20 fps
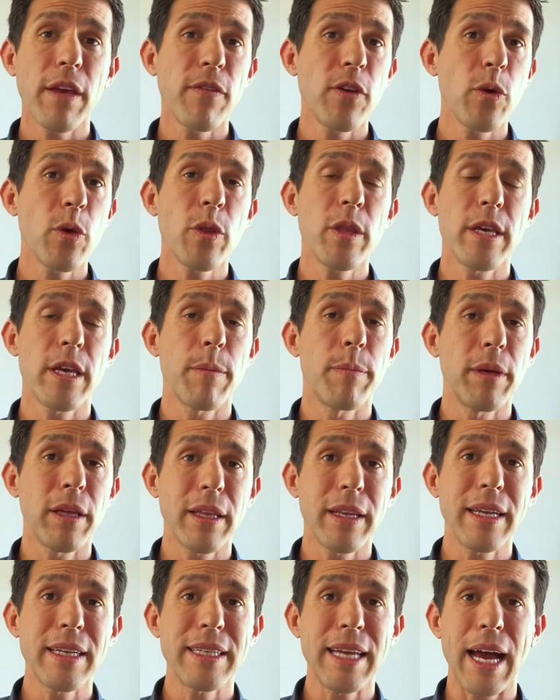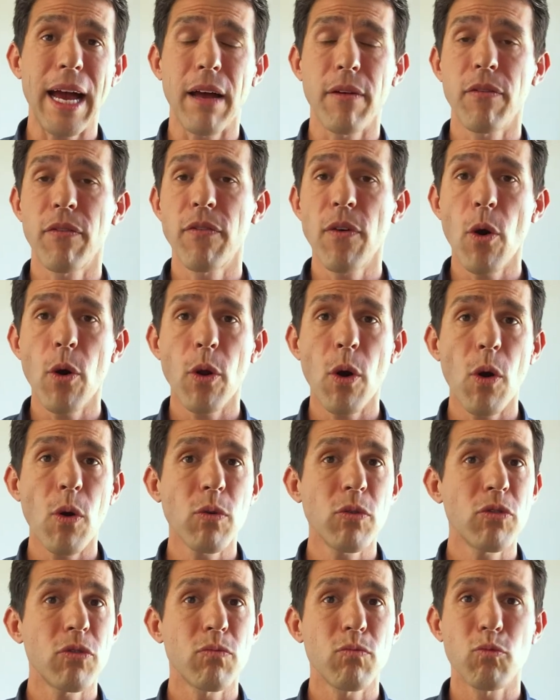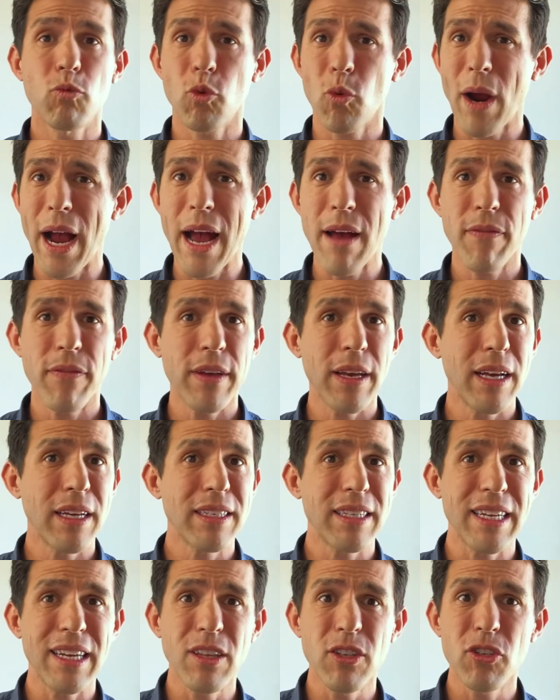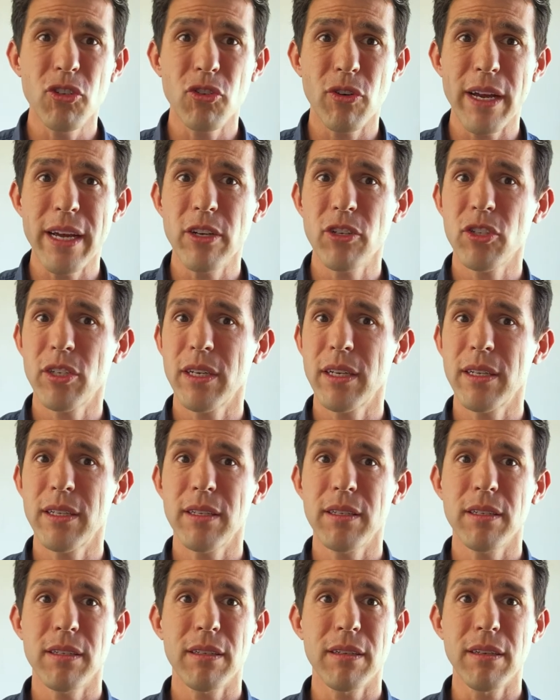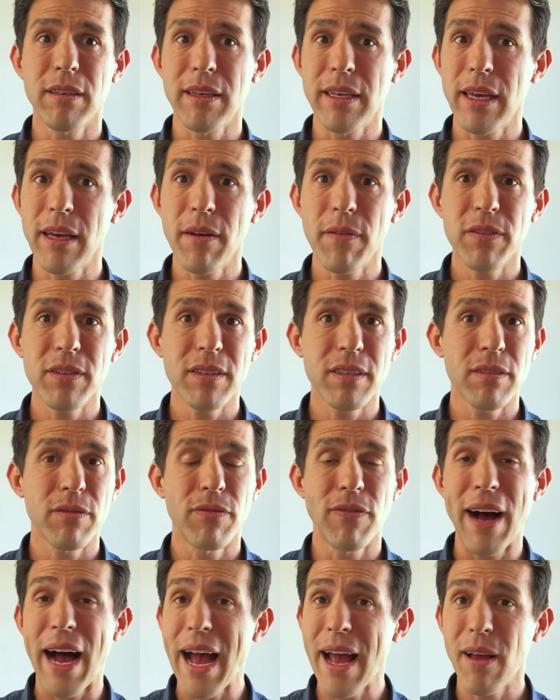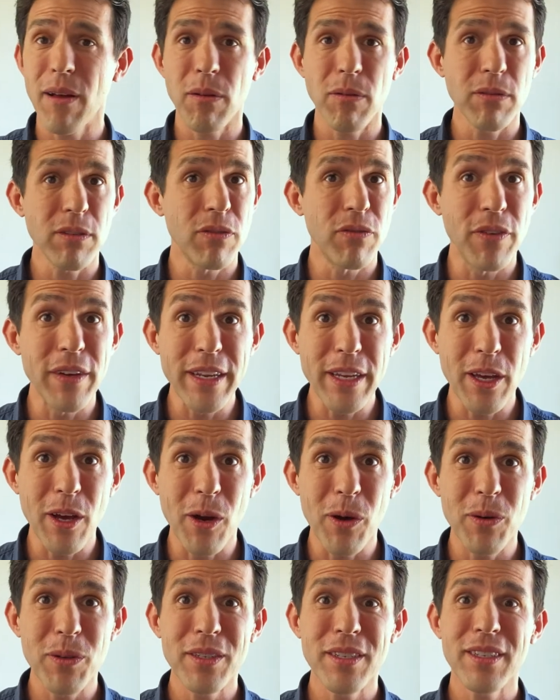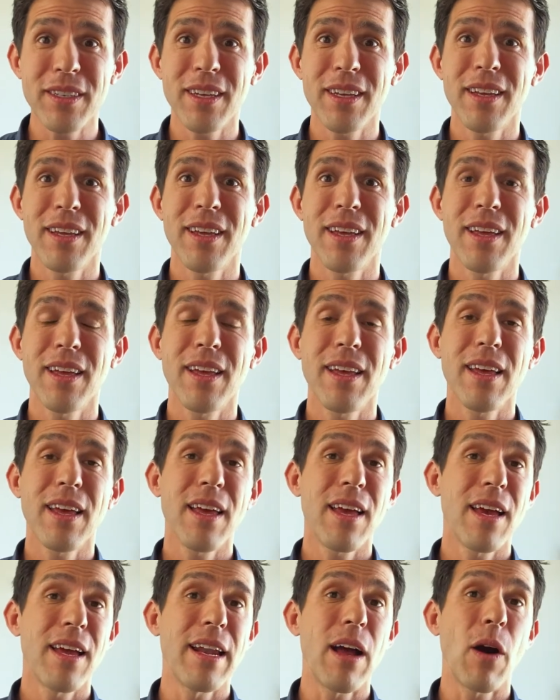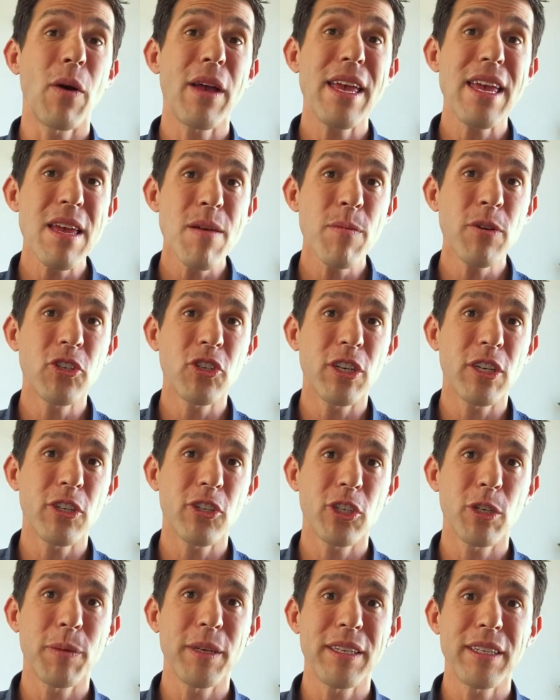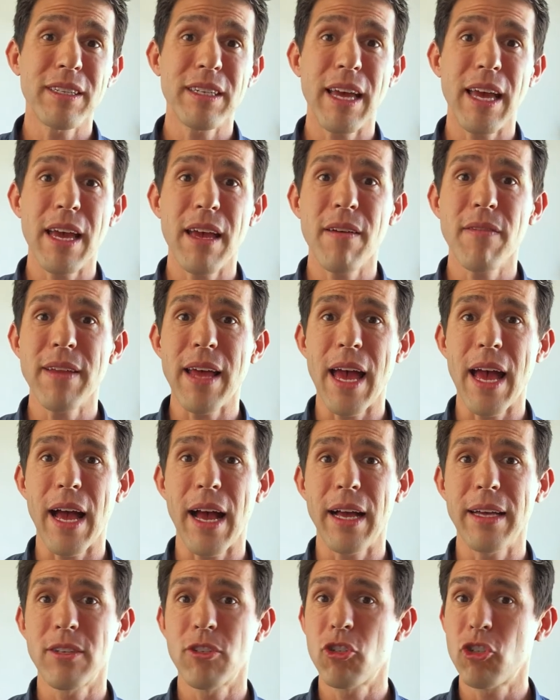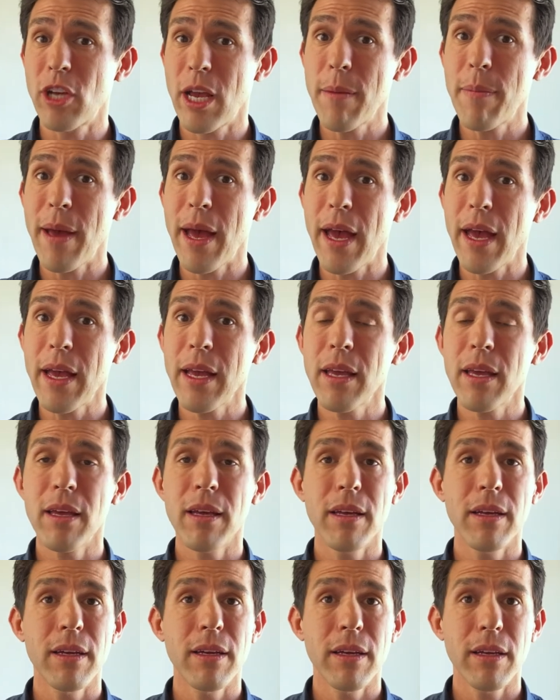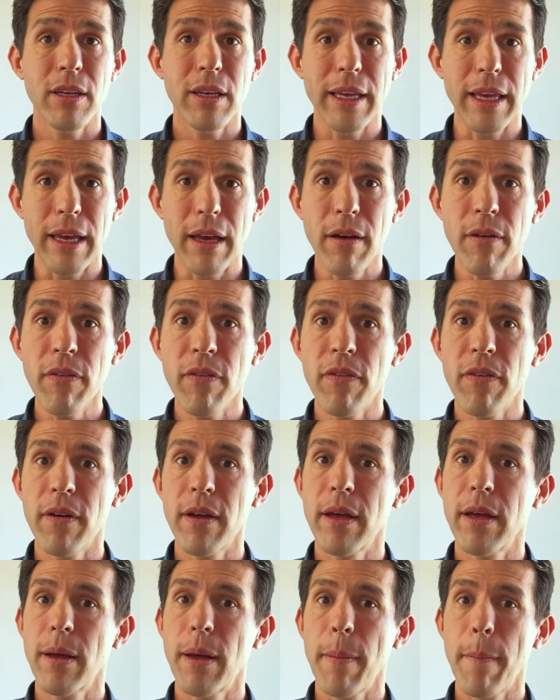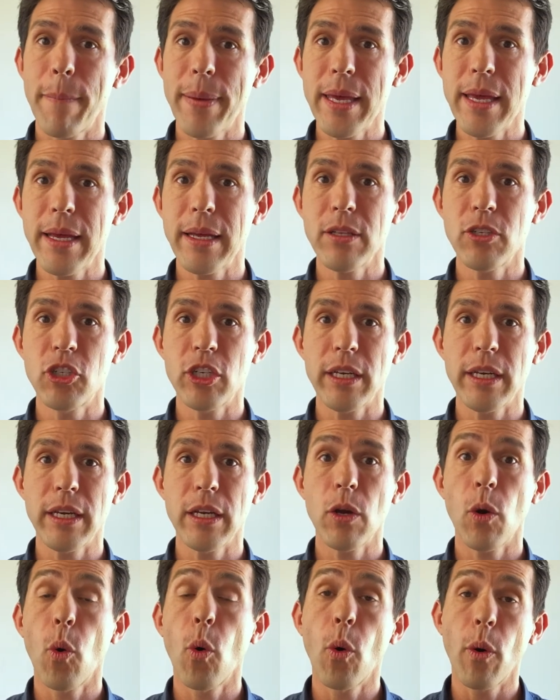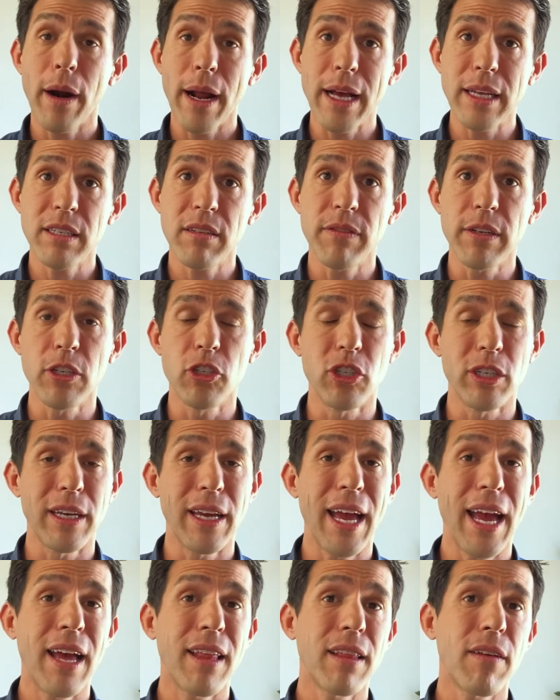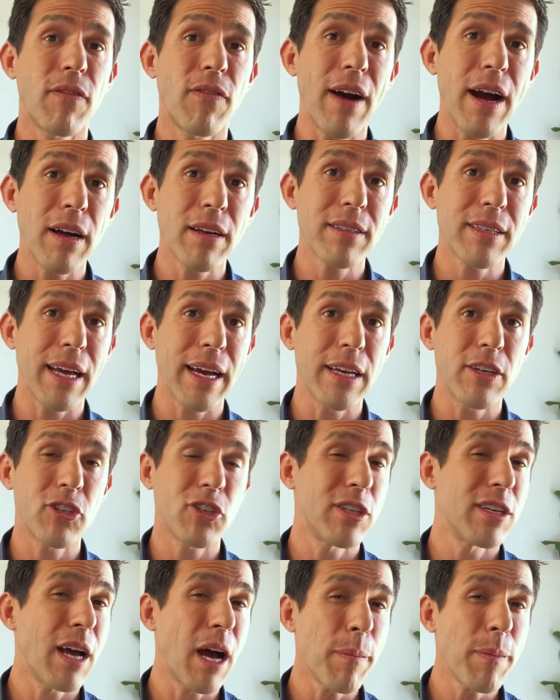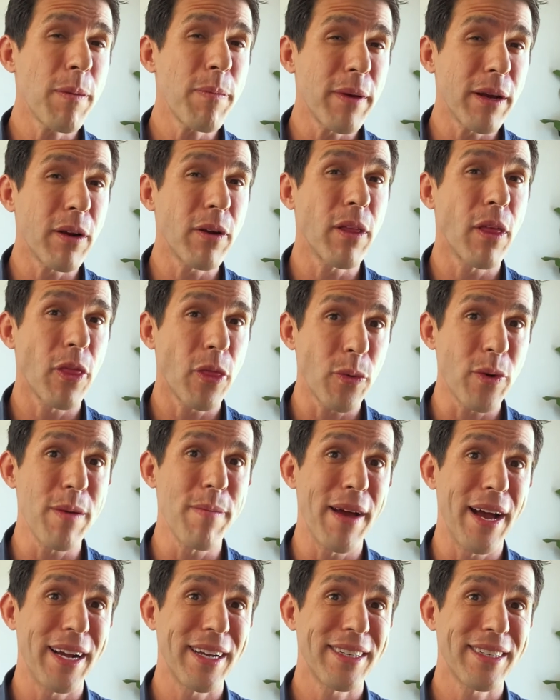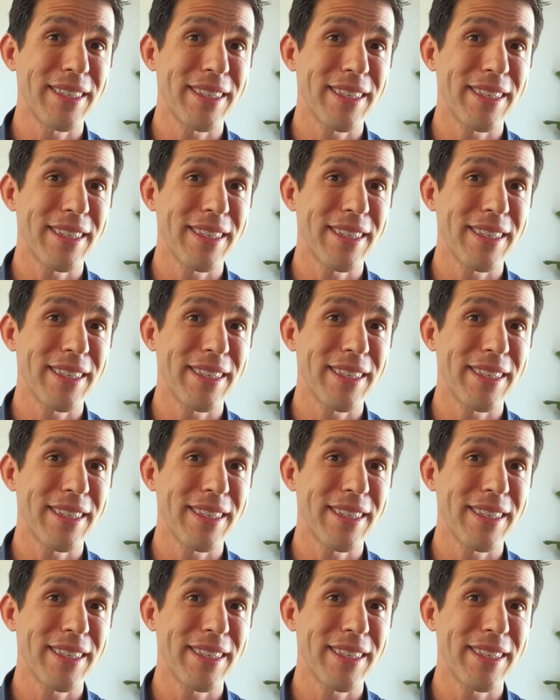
you the ability to add photos, graphics, illustrations, GIFs, files, videos. Now, images should be saved as JPEG, GIF, PNG, or SVG, and the file size should not be bigger than 3 megs.